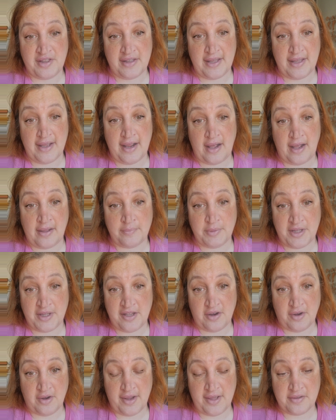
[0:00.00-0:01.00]
it, I'm
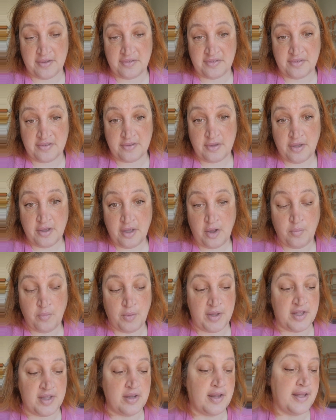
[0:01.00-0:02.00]
curious of what
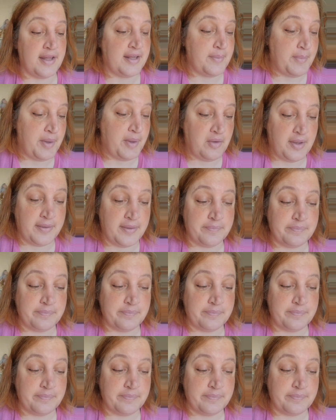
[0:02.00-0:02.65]
you like about it.